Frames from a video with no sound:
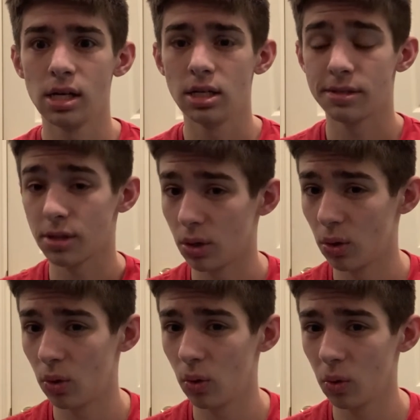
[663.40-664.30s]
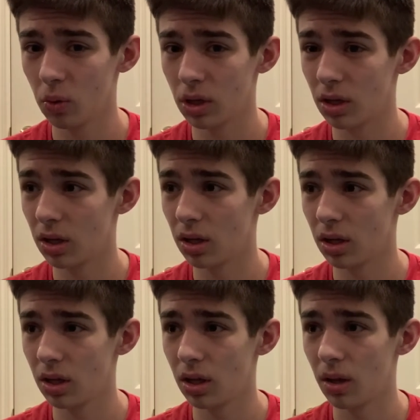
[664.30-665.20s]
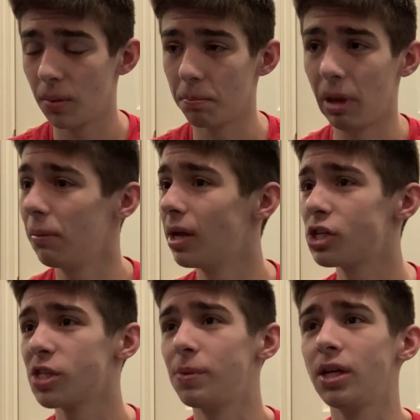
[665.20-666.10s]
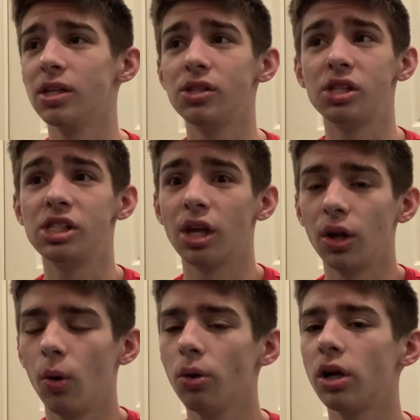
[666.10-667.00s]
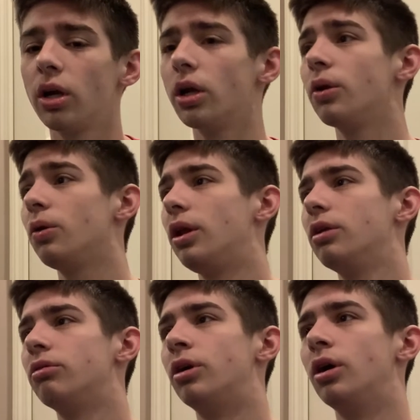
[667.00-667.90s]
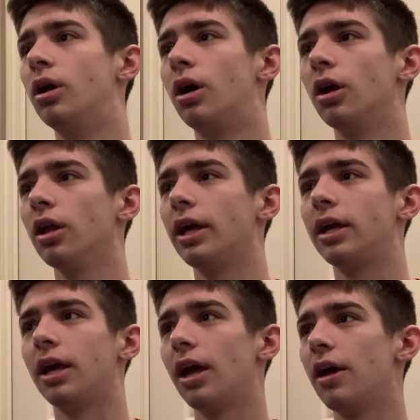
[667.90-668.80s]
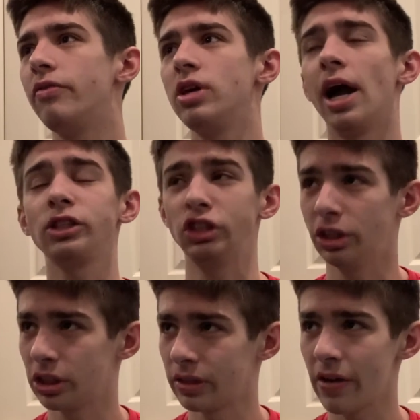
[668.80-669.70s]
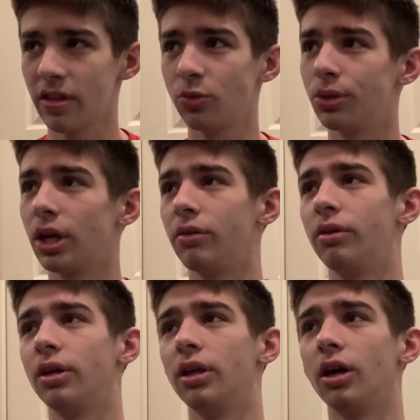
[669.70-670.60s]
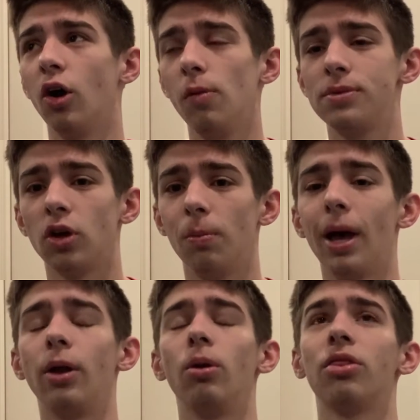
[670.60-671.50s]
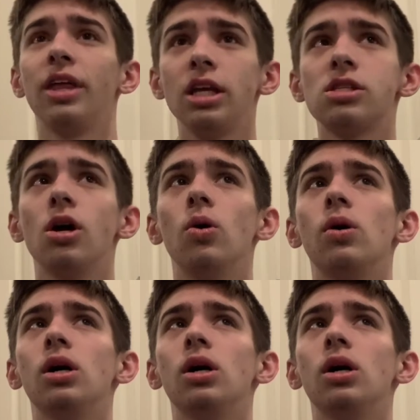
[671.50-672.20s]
So maybe it's just because he's getting older. Do they need to, like, if he actually does survive this, which I really hope so, but I don't think so,